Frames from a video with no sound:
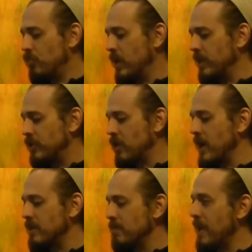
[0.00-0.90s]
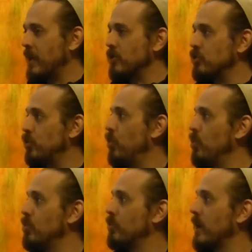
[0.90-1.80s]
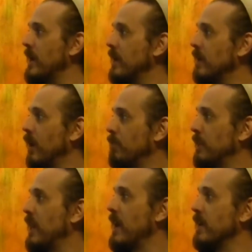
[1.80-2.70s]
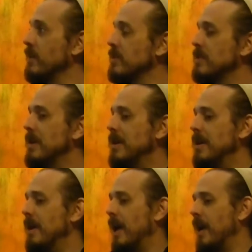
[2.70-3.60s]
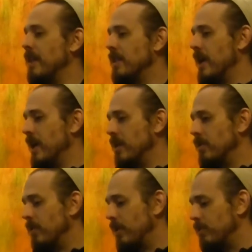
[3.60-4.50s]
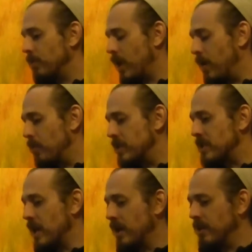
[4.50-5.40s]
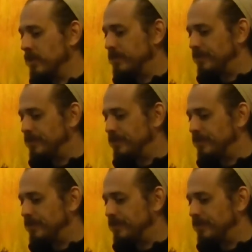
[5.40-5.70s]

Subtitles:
really trying to make a tool grade appliance. And then we said,